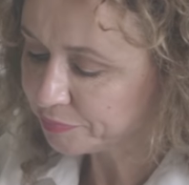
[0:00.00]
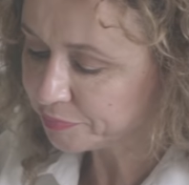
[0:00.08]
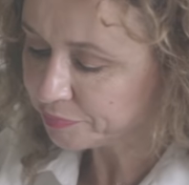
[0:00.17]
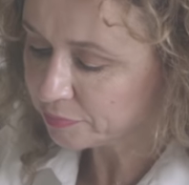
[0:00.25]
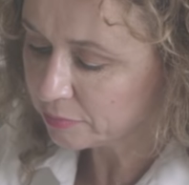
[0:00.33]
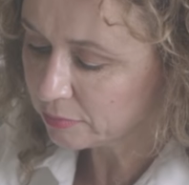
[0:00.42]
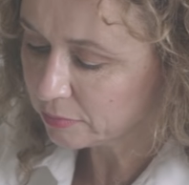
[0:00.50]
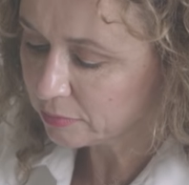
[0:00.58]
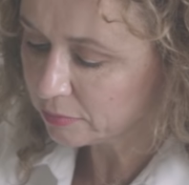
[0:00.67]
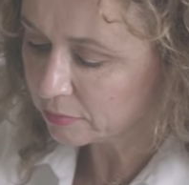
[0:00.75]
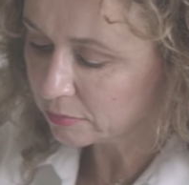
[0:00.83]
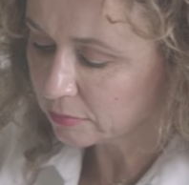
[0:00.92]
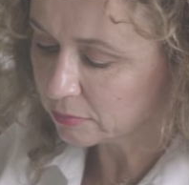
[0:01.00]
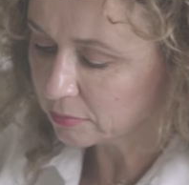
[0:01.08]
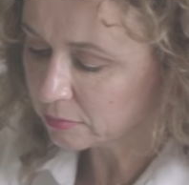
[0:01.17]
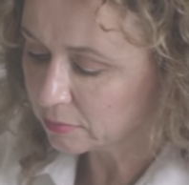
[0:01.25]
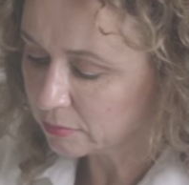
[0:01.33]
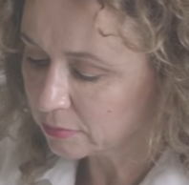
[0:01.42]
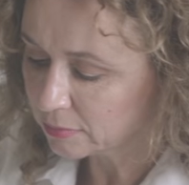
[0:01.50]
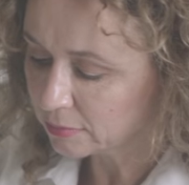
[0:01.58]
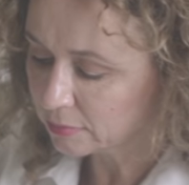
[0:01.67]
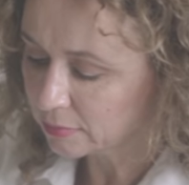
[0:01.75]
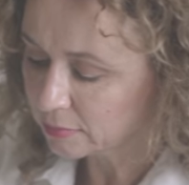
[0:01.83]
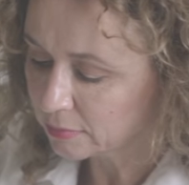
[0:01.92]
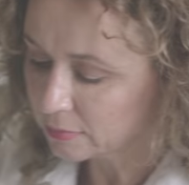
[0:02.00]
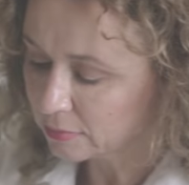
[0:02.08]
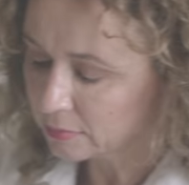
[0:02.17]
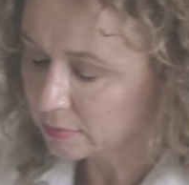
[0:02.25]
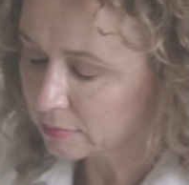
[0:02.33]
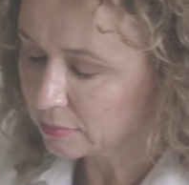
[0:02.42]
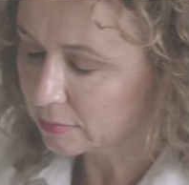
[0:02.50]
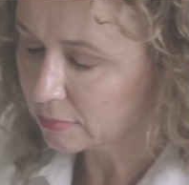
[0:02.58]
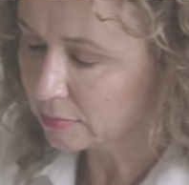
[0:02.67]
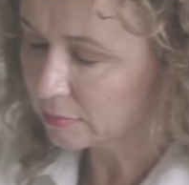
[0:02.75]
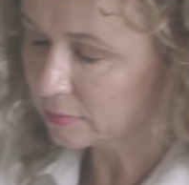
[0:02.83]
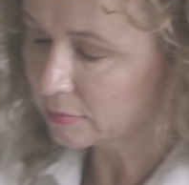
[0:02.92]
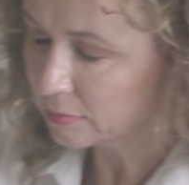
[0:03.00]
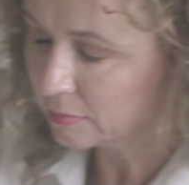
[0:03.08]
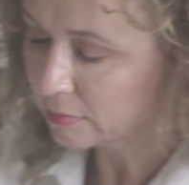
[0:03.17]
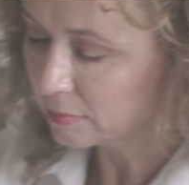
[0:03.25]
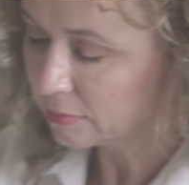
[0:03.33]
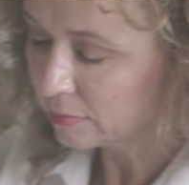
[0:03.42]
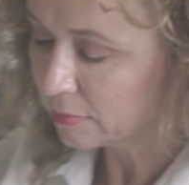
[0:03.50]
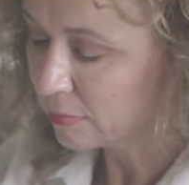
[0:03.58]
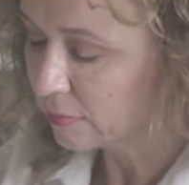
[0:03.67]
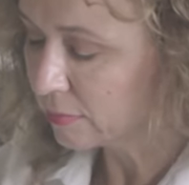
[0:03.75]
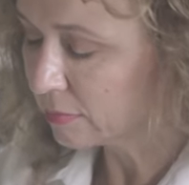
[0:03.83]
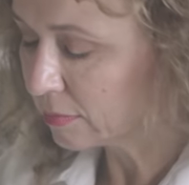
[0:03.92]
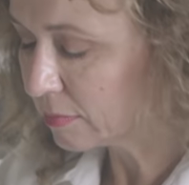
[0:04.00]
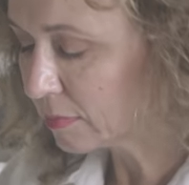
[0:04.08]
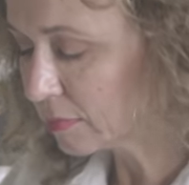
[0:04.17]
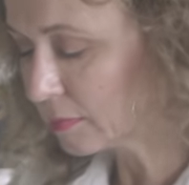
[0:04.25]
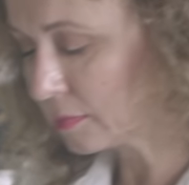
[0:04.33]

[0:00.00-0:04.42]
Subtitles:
[no speech]